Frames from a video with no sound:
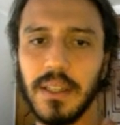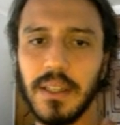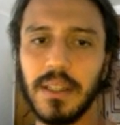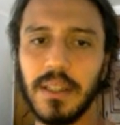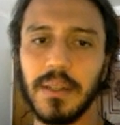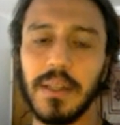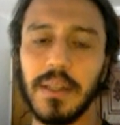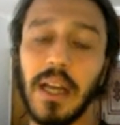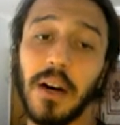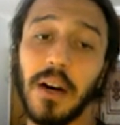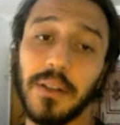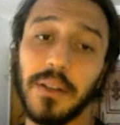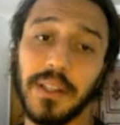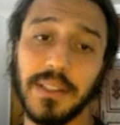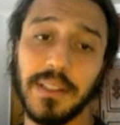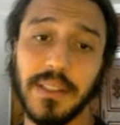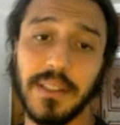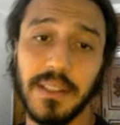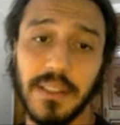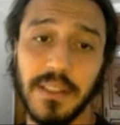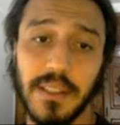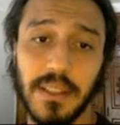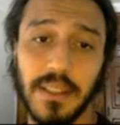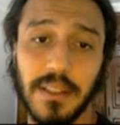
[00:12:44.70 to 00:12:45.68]
Now, this
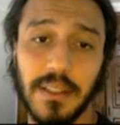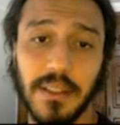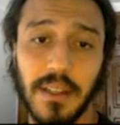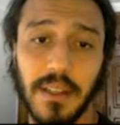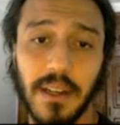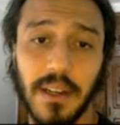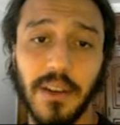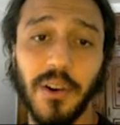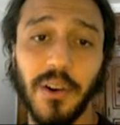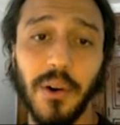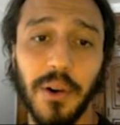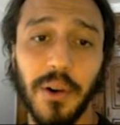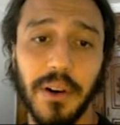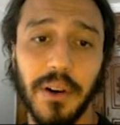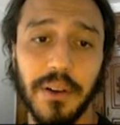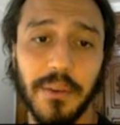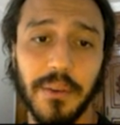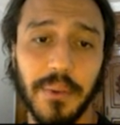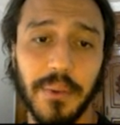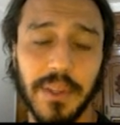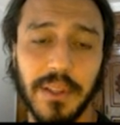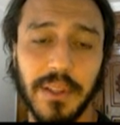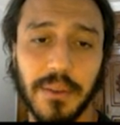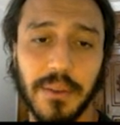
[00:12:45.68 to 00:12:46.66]
is in
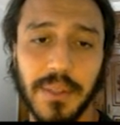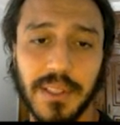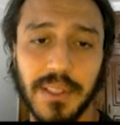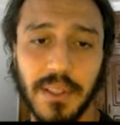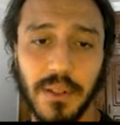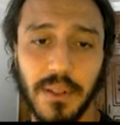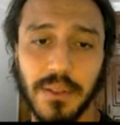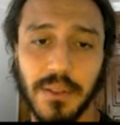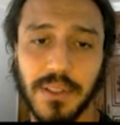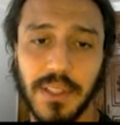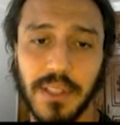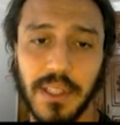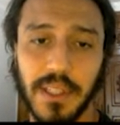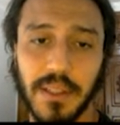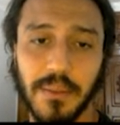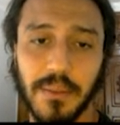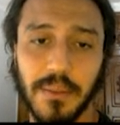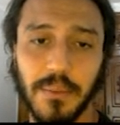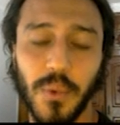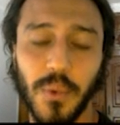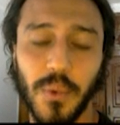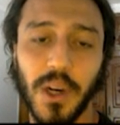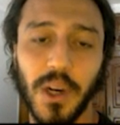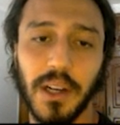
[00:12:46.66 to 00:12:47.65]
accord with the results in
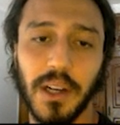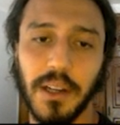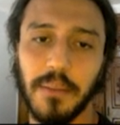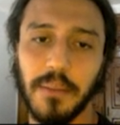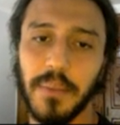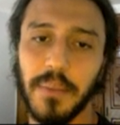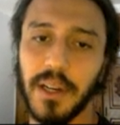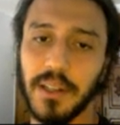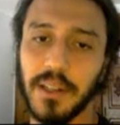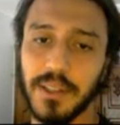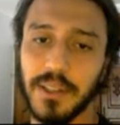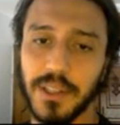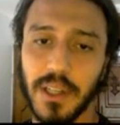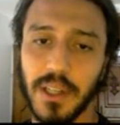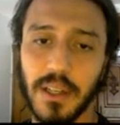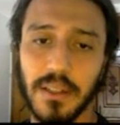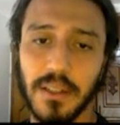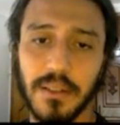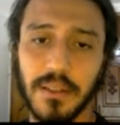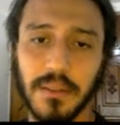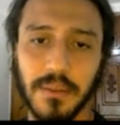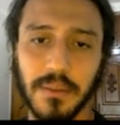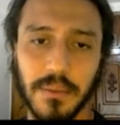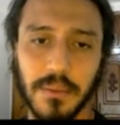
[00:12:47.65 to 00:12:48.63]
Wang and
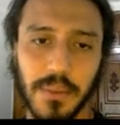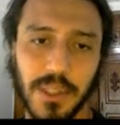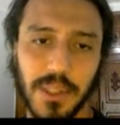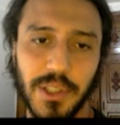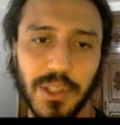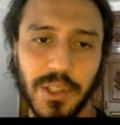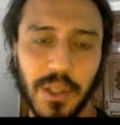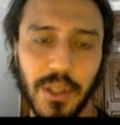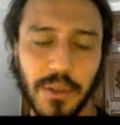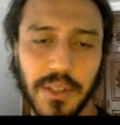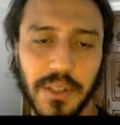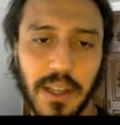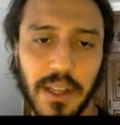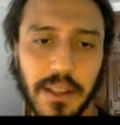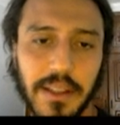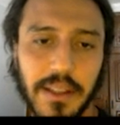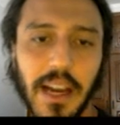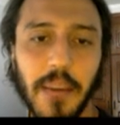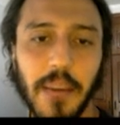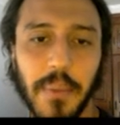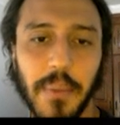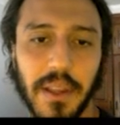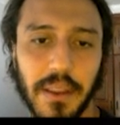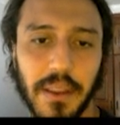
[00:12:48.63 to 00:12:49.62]
Baillargeon, which showed that
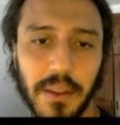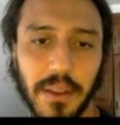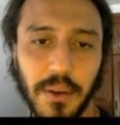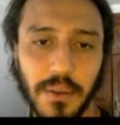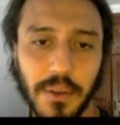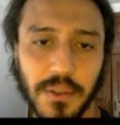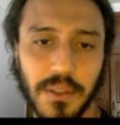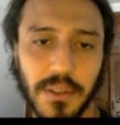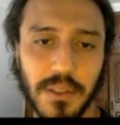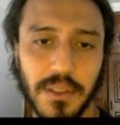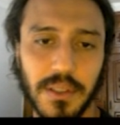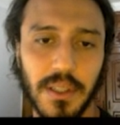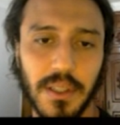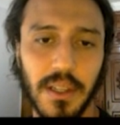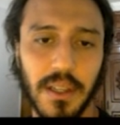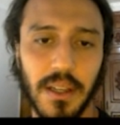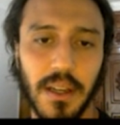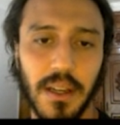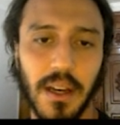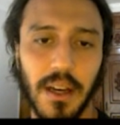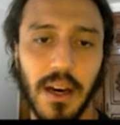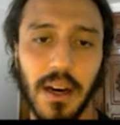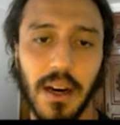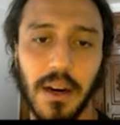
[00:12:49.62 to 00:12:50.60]
9-month-olds
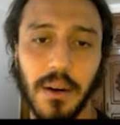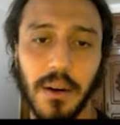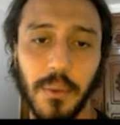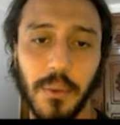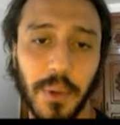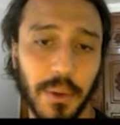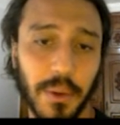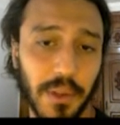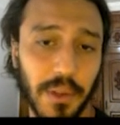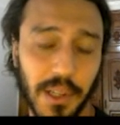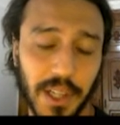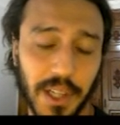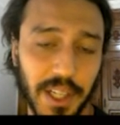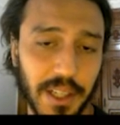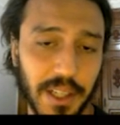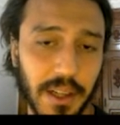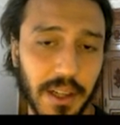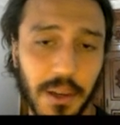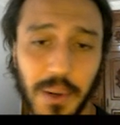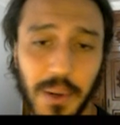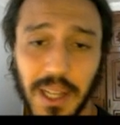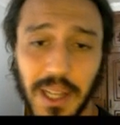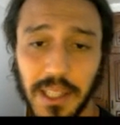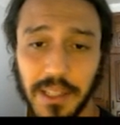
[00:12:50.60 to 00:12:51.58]
will learn
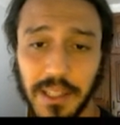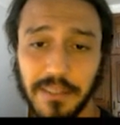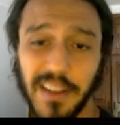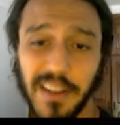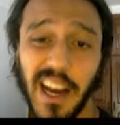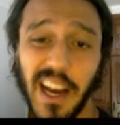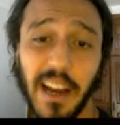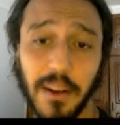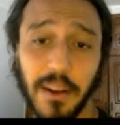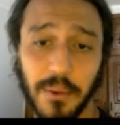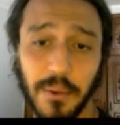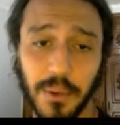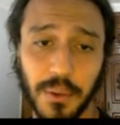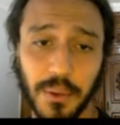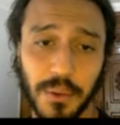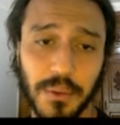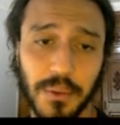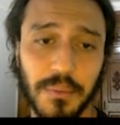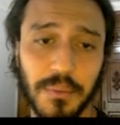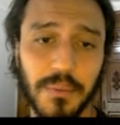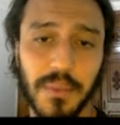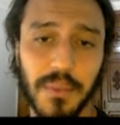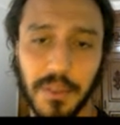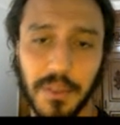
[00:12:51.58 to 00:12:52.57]
a relative height rule
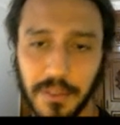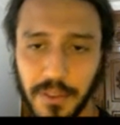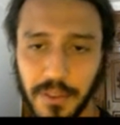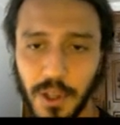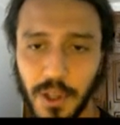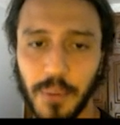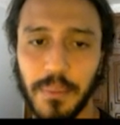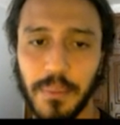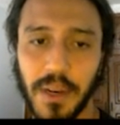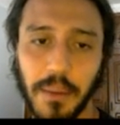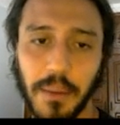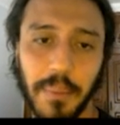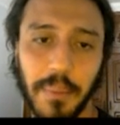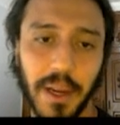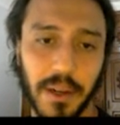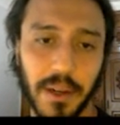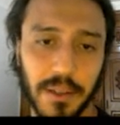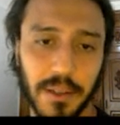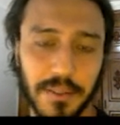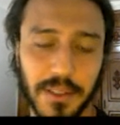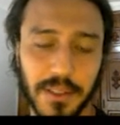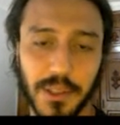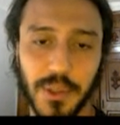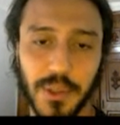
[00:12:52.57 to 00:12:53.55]
from a pair
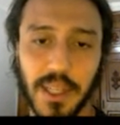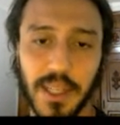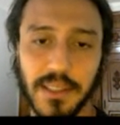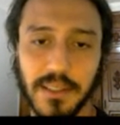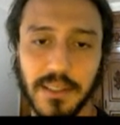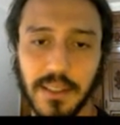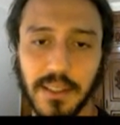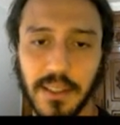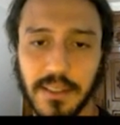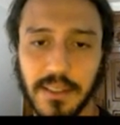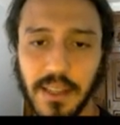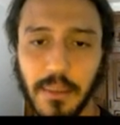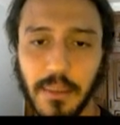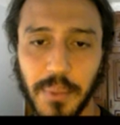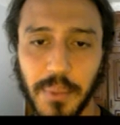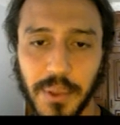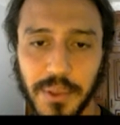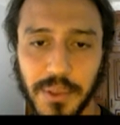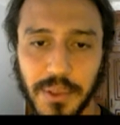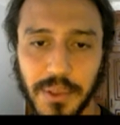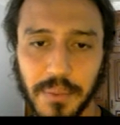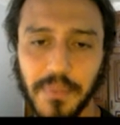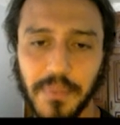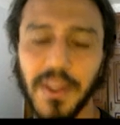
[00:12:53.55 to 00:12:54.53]
of contrasting
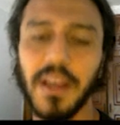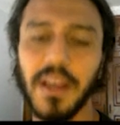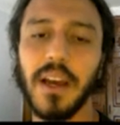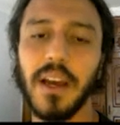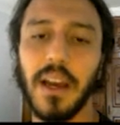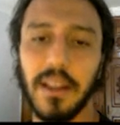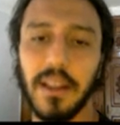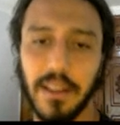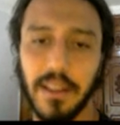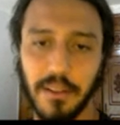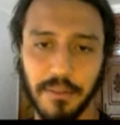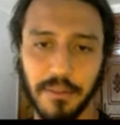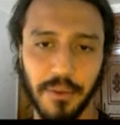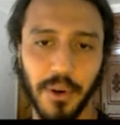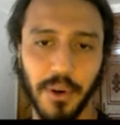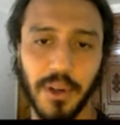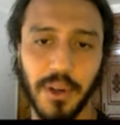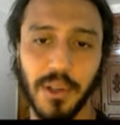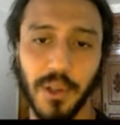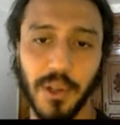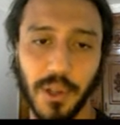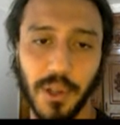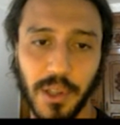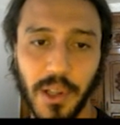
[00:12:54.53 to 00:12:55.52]
examples, and
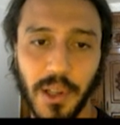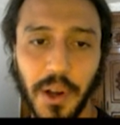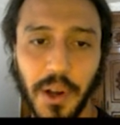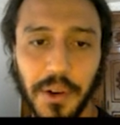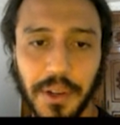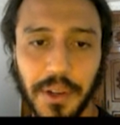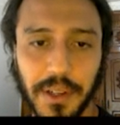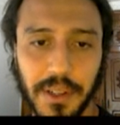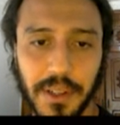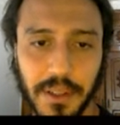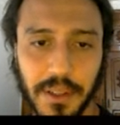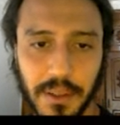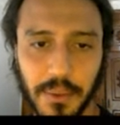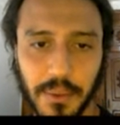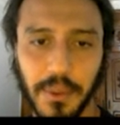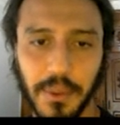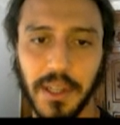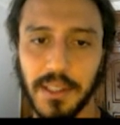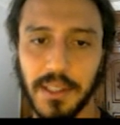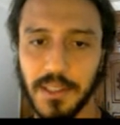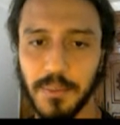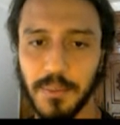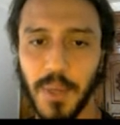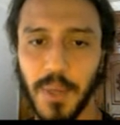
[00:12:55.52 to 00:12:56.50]
therefore look longer
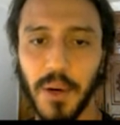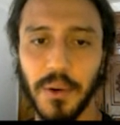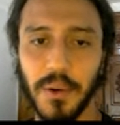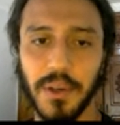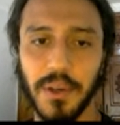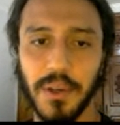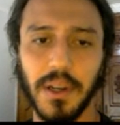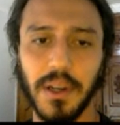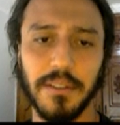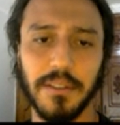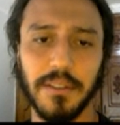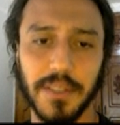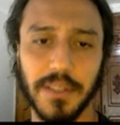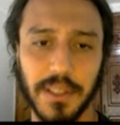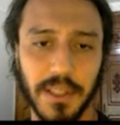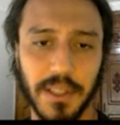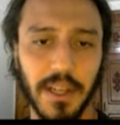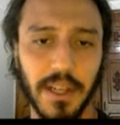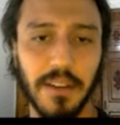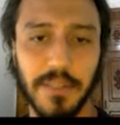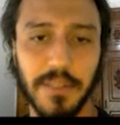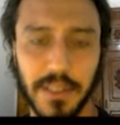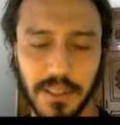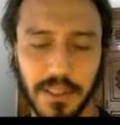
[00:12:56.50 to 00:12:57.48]
when a small cover
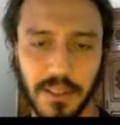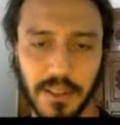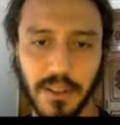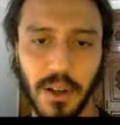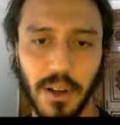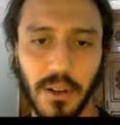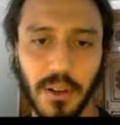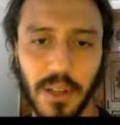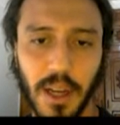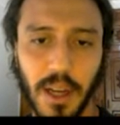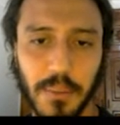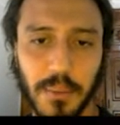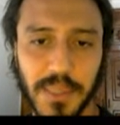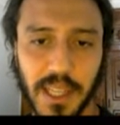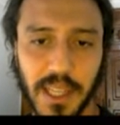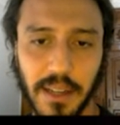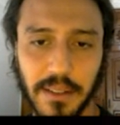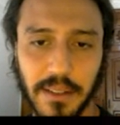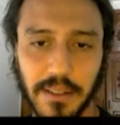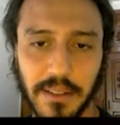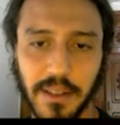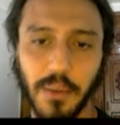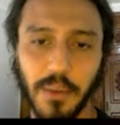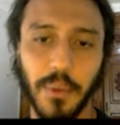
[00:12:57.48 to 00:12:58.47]
covers a tall
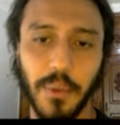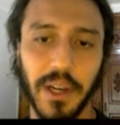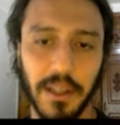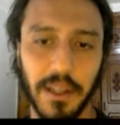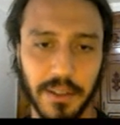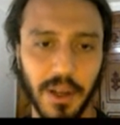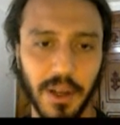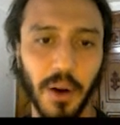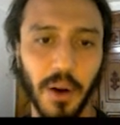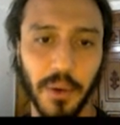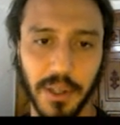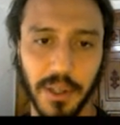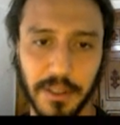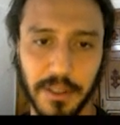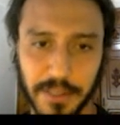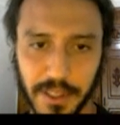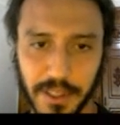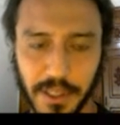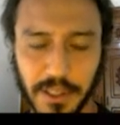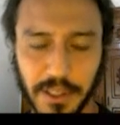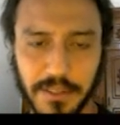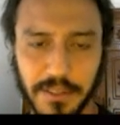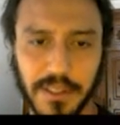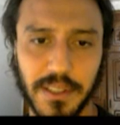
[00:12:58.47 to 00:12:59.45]
object than when a tall cover
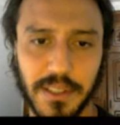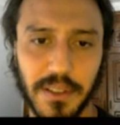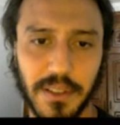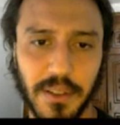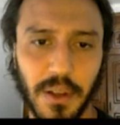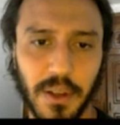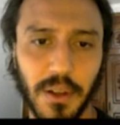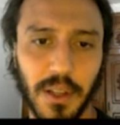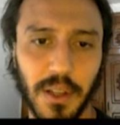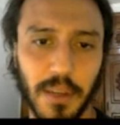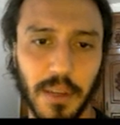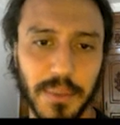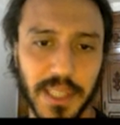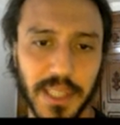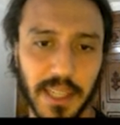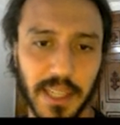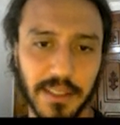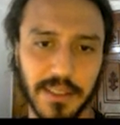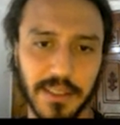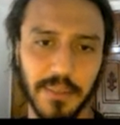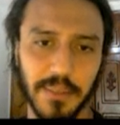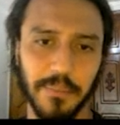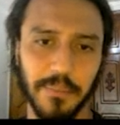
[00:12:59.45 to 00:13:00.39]
covers a tall object.